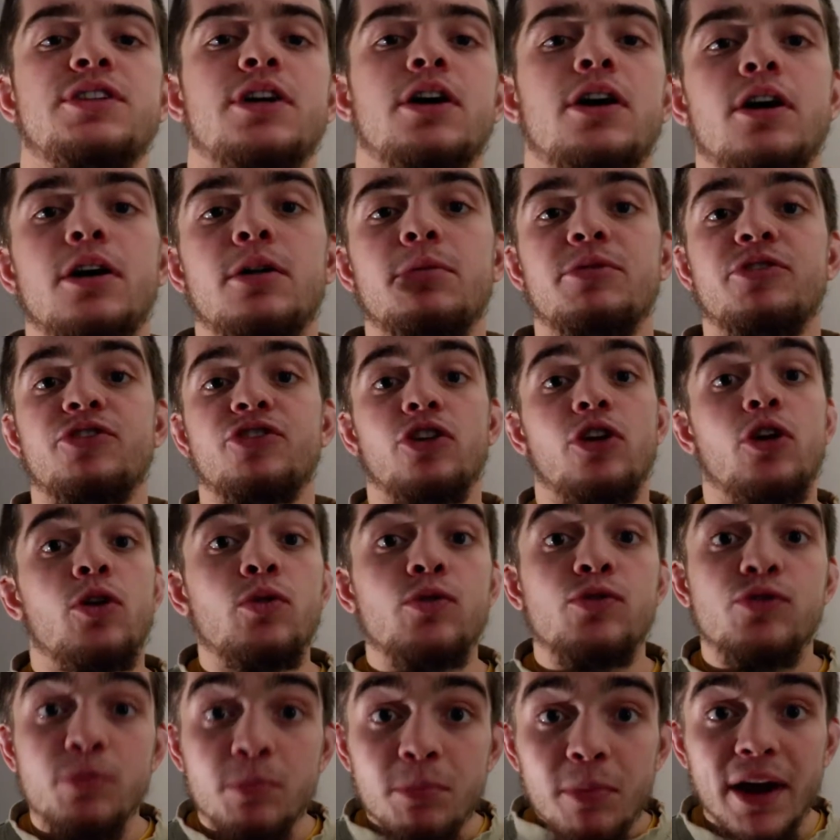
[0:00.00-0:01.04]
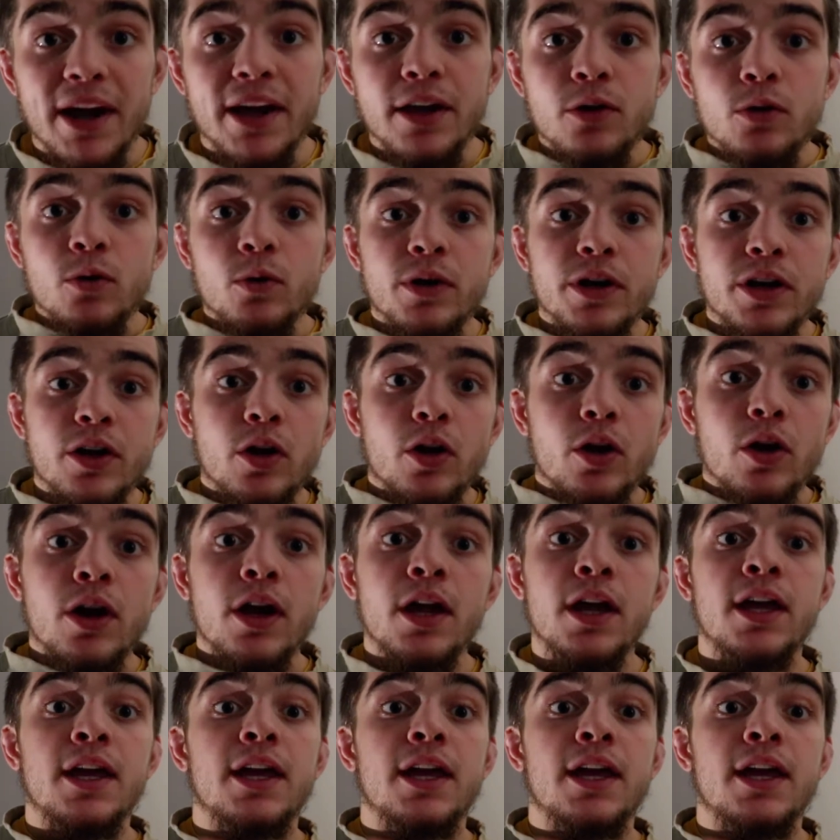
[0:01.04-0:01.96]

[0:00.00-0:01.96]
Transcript: It's your host Michael here,